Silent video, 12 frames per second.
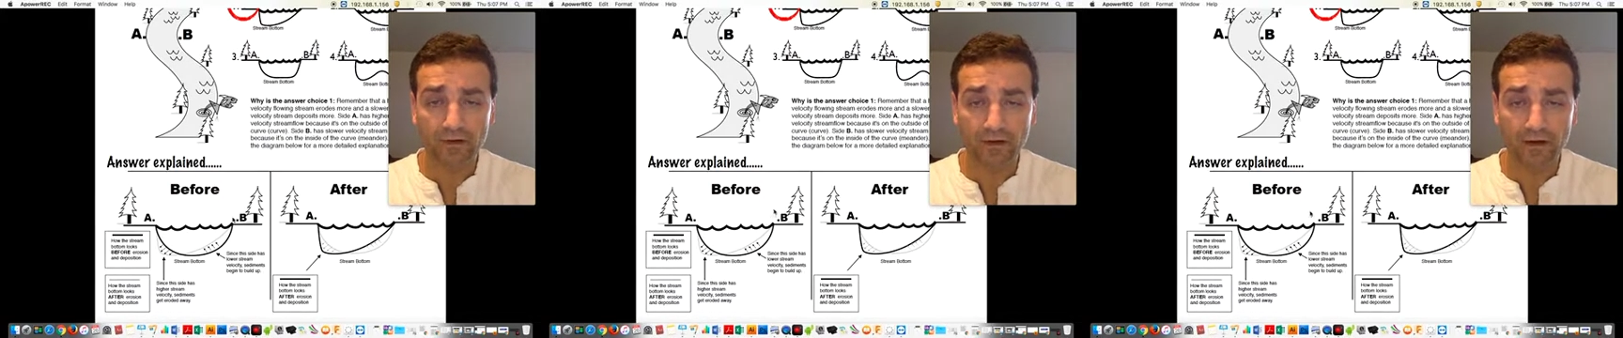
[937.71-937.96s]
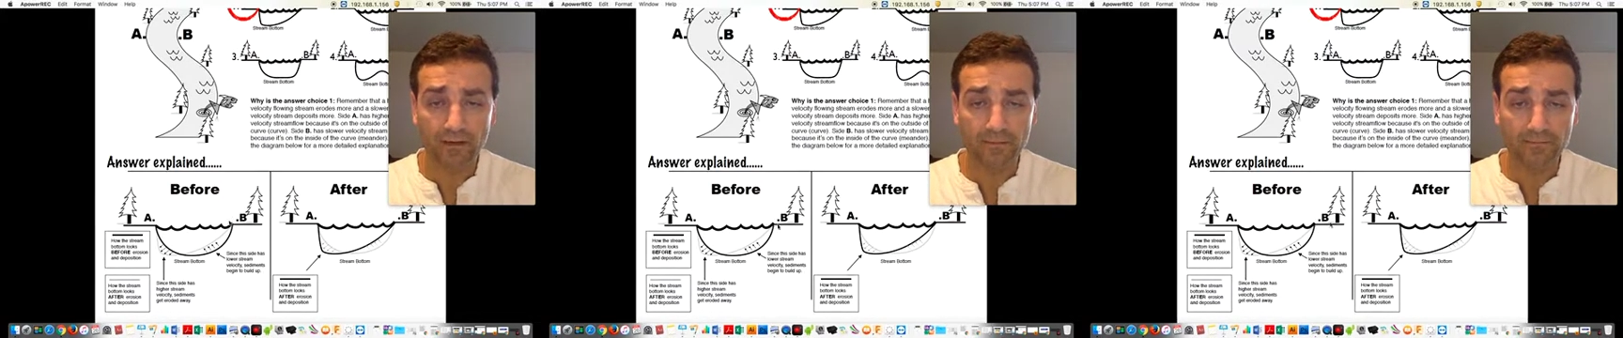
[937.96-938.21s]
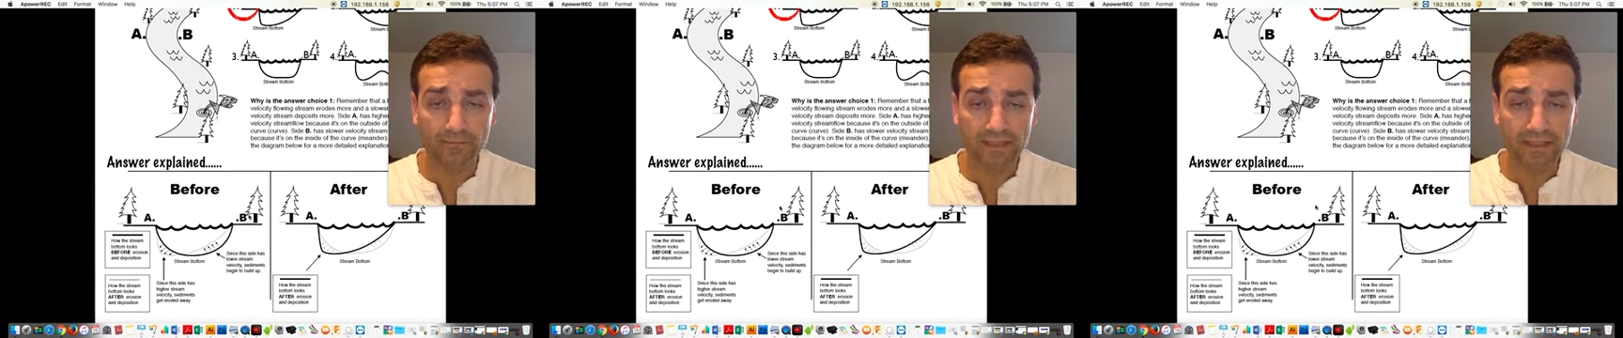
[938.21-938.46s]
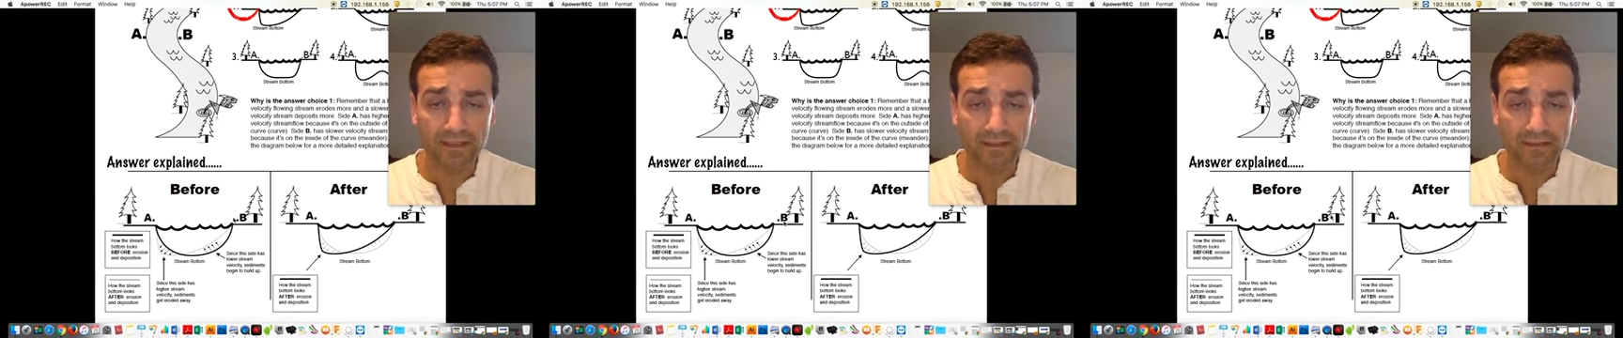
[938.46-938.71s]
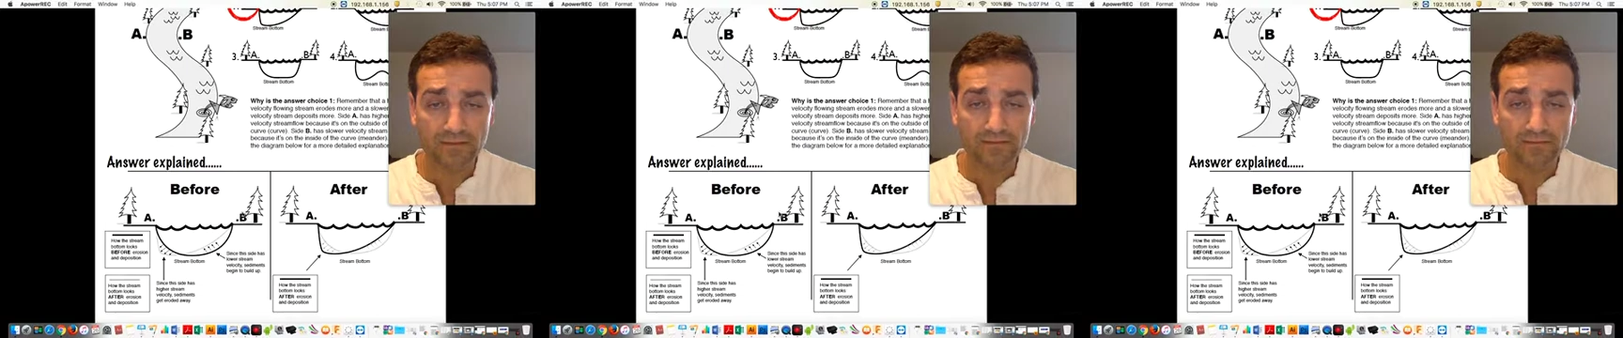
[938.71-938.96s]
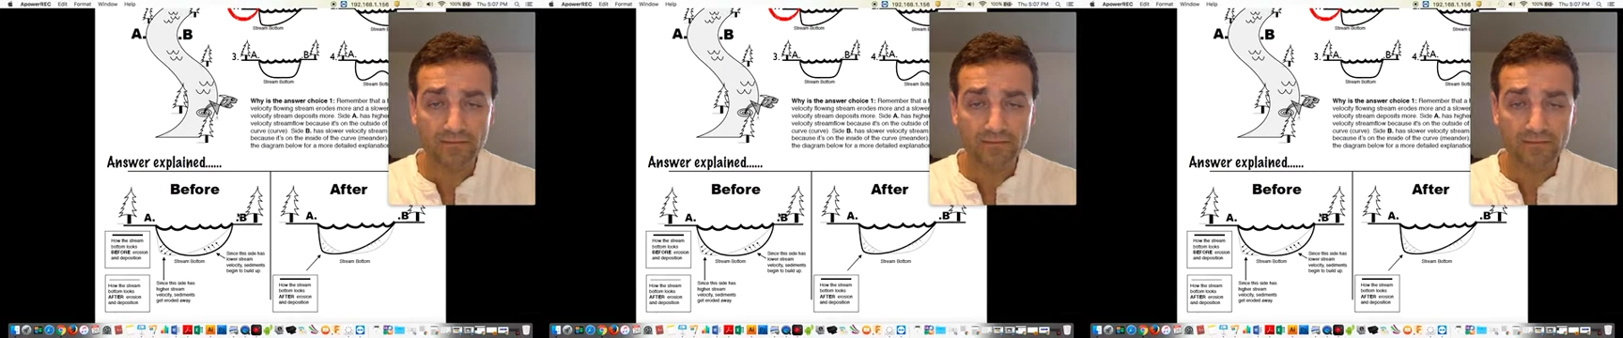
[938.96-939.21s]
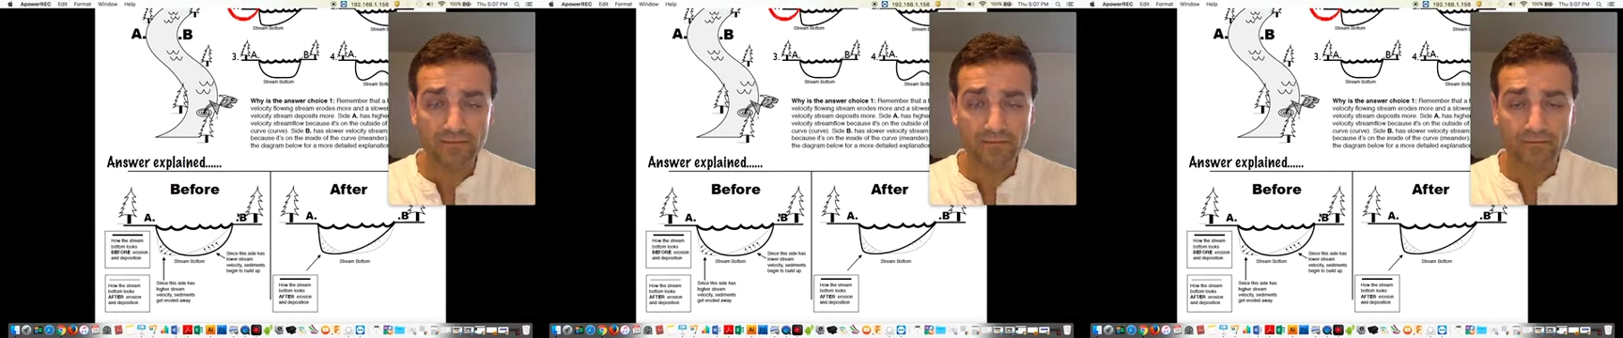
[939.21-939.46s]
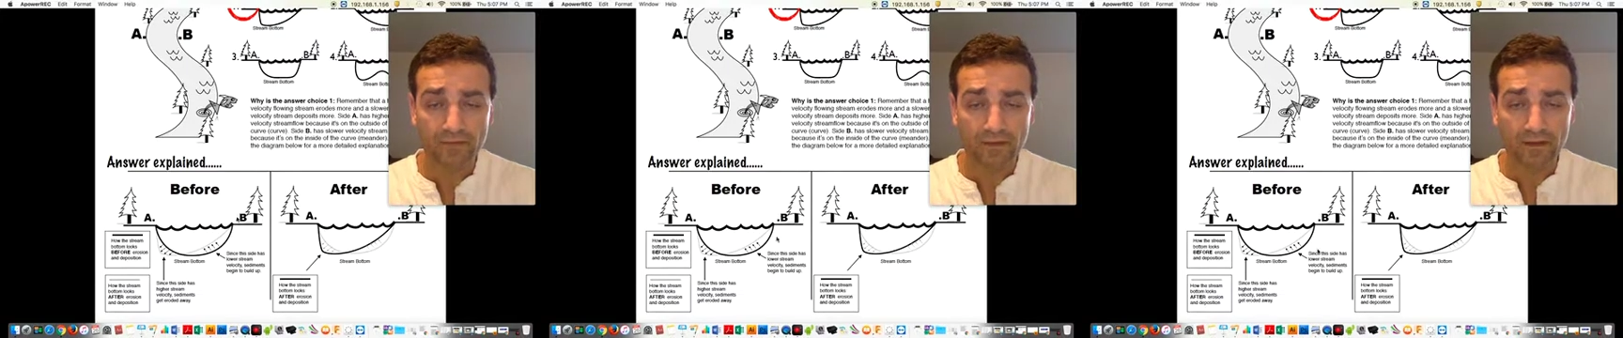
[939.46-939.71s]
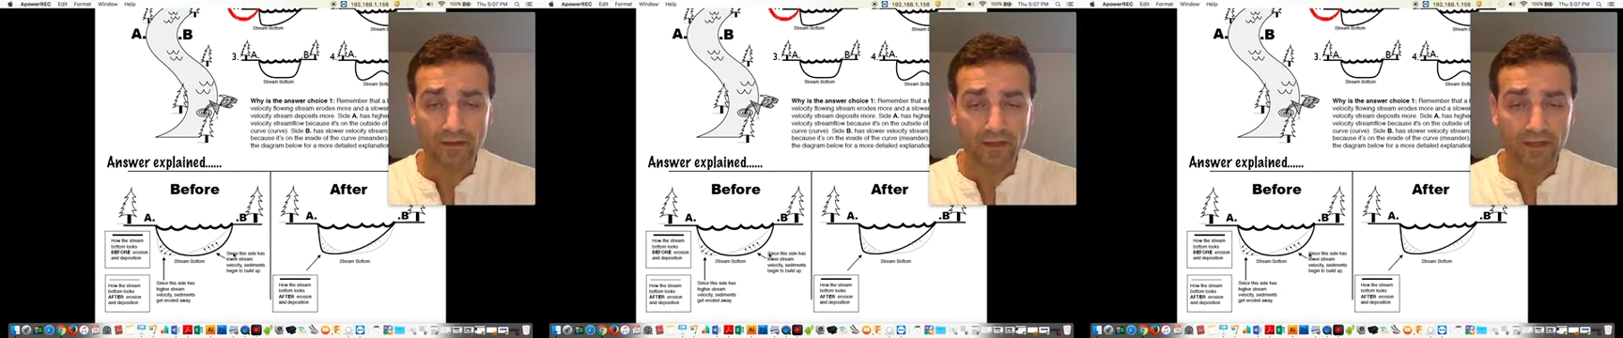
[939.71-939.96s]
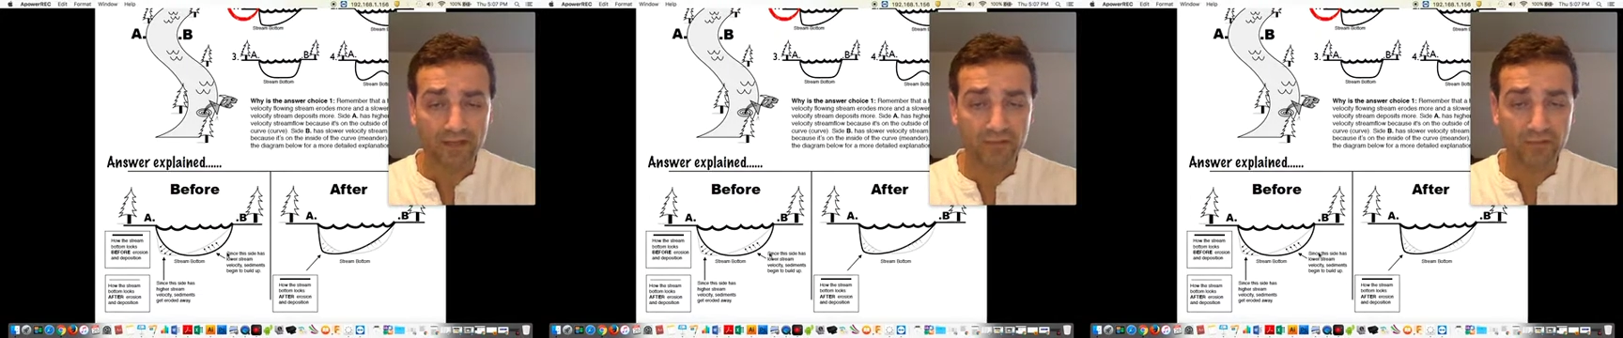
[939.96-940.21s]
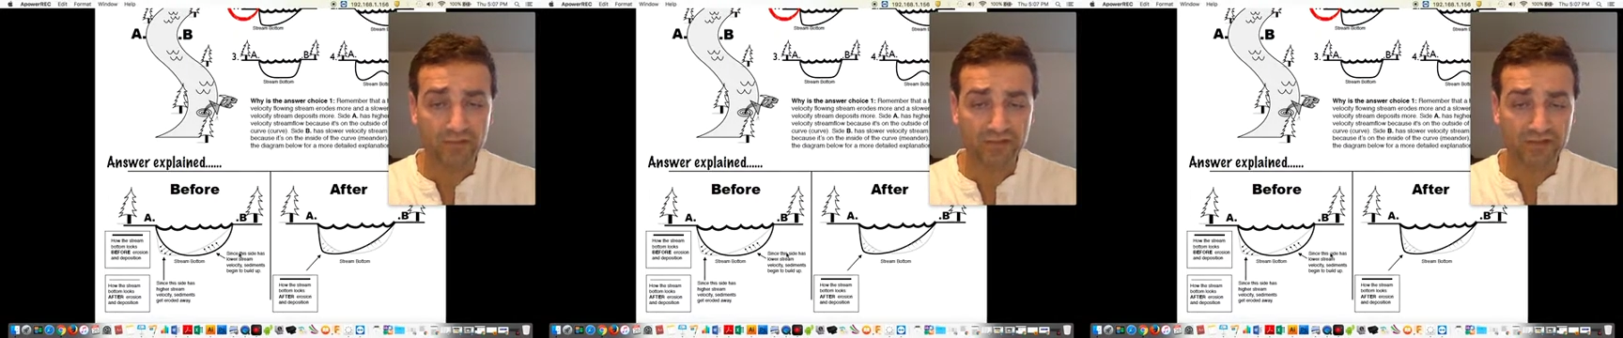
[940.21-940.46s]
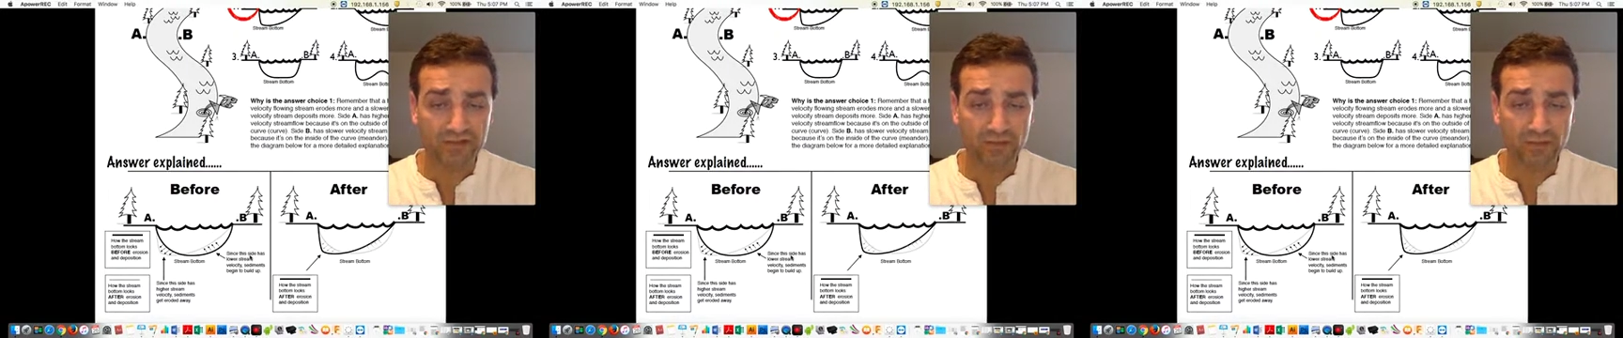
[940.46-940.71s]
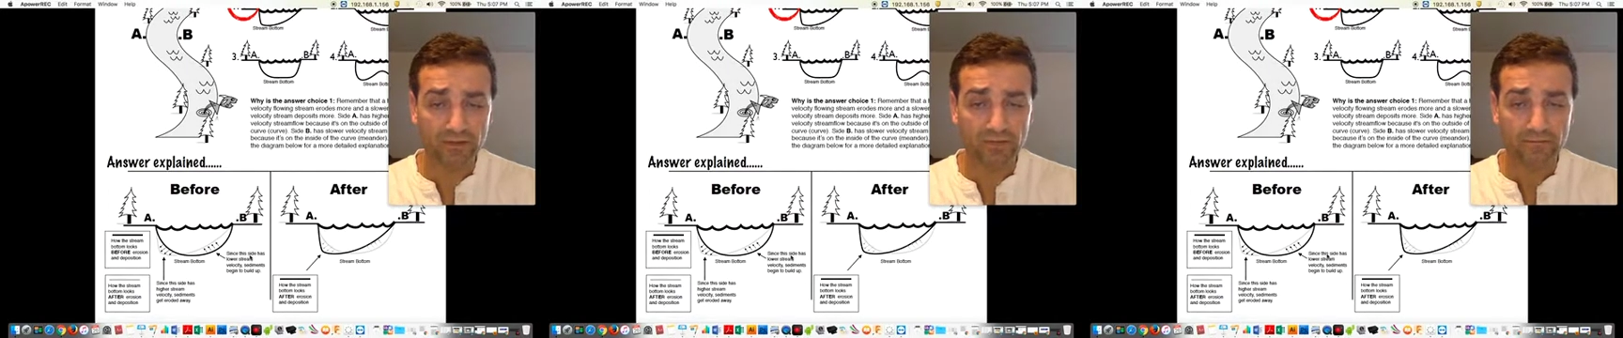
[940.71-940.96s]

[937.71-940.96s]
on B, it's moving slower.